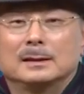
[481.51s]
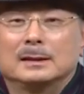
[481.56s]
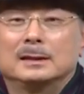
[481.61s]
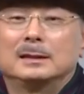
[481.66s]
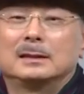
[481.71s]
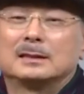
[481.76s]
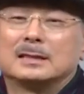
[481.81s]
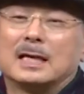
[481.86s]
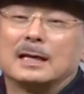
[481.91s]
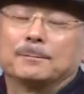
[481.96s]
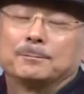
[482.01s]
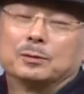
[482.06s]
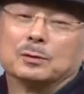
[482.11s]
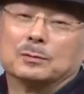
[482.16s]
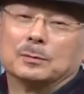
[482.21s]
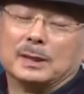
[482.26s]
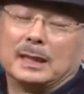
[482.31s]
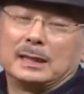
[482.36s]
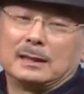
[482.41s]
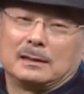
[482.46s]
when you
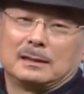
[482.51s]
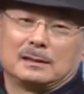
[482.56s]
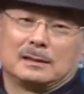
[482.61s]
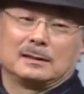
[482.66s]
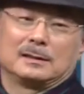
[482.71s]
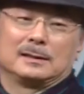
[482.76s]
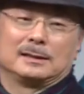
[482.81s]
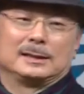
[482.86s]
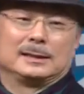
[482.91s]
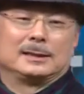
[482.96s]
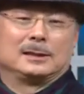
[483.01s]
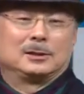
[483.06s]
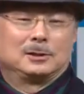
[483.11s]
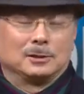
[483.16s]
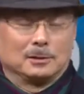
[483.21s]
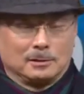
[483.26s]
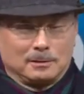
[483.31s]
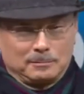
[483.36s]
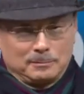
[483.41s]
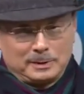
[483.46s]
buy these
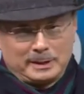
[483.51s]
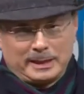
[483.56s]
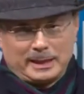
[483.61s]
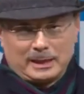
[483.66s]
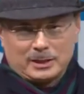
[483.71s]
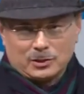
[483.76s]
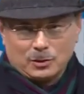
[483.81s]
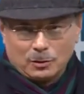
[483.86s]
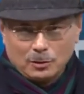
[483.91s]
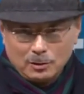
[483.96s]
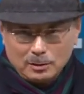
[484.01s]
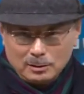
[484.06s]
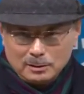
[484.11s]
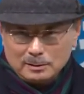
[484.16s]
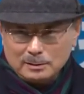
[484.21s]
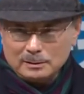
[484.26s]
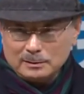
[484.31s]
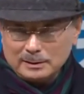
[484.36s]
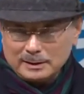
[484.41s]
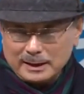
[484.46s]
products,
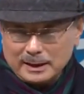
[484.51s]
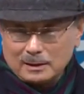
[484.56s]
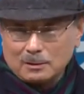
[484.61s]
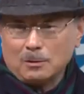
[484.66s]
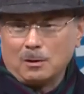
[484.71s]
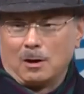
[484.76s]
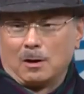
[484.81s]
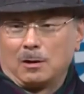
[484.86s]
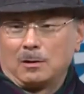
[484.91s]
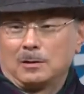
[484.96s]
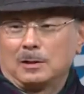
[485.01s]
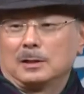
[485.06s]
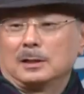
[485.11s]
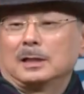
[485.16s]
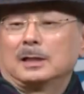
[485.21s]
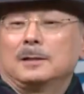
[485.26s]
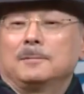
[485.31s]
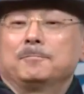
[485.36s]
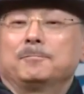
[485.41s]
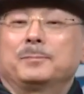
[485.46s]
you must not purchase
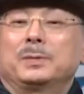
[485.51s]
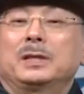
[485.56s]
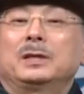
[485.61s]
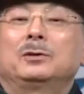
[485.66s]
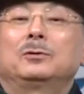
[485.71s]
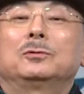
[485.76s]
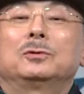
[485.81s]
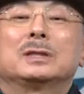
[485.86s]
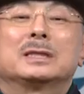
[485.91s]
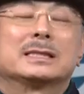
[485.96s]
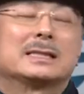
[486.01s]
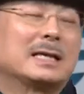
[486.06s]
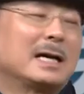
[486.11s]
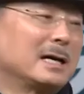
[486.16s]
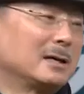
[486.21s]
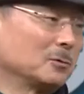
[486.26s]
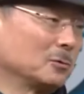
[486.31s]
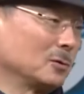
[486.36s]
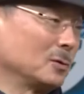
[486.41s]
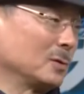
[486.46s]
more
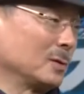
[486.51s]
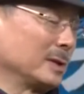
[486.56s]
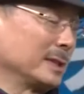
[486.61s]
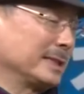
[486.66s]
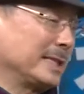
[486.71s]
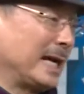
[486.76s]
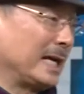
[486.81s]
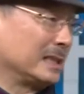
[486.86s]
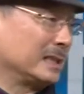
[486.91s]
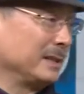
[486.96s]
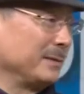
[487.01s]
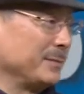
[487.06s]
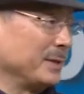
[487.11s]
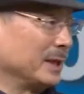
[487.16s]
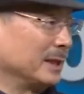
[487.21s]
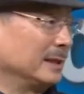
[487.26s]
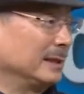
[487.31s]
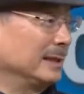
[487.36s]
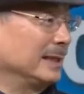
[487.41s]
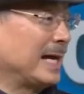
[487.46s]
than what is already
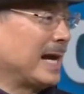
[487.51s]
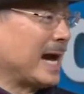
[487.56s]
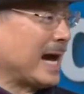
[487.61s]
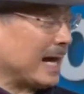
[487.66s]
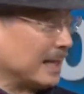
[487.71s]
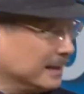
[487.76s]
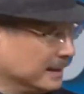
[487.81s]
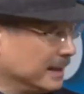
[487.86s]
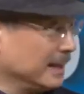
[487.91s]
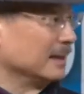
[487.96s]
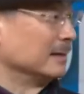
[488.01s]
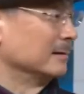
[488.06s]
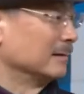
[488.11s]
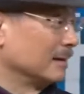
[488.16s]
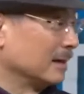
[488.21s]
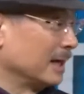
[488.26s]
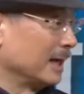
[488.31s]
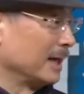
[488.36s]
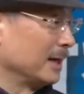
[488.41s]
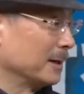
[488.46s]
needed.
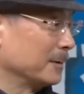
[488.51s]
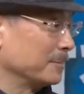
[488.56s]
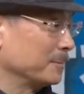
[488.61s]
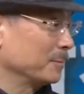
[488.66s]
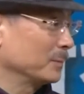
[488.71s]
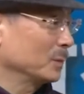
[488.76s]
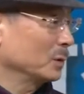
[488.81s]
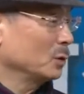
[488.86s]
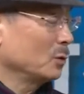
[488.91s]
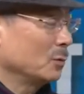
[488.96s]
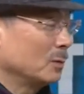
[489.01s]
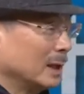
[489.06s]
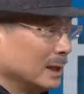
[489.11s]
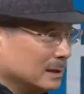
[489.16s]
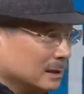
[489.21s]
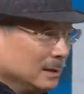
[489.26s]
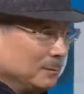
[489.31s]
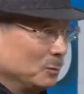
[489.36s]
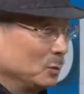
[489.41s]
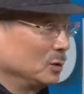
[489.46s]
You
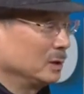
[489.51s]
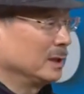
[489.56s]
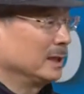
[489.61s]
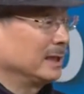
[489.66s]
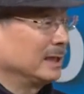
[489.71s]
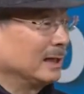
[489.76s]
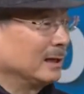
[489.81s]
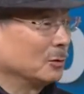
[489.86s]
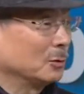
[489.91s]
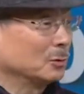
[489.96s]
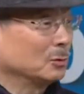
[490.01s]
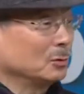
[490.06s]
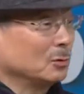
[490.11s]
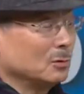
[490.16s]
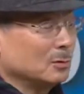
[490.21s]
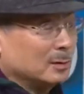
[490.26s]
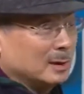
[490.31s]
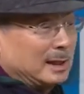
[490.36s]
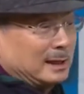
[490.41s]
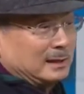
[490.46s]
won't get the same
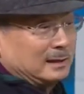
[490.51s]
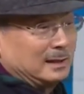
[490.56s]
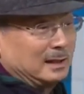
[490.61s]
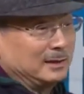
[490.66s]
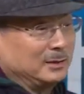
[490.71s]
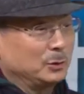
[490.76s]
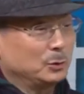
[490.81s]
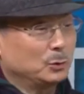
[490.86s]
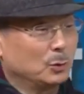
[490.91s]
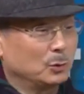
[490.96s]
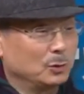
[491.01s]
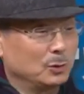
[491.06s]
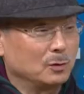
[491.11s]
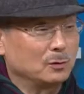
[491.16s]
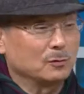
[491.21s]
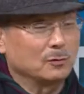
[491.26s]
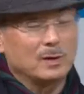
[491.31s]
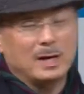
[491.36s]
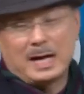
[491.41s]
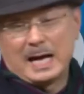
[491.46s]
utility or worth
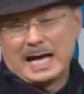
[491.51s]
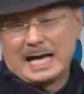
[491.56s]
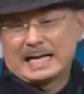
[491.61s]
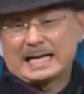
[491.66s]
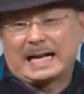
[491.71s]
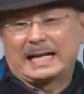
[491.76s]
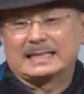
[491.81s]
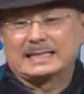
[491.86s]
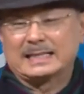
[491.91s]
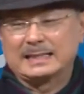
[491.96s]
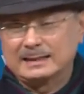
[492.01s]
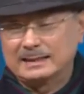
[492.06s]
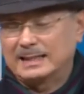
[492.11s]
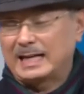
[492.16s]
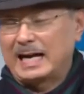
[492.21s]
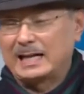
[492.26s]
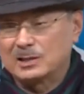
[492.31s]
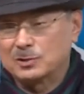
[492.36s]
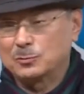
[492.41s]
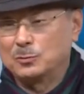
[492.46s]
simply by buying
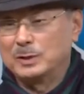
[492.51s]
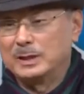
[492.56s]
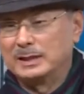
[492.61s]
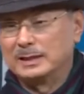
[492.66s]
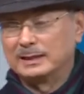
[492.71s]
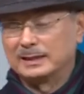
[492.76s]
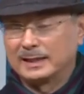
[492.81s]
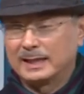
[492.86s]
more.